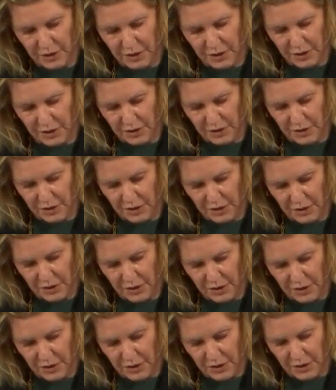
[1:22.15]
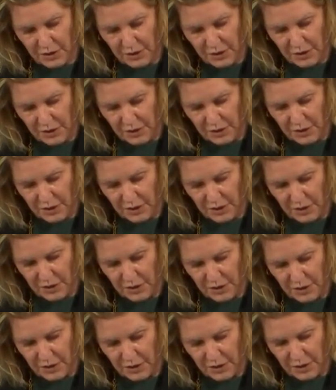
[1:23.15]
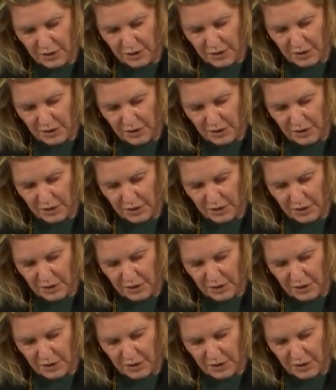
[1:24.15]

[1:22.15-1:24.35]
[no speech]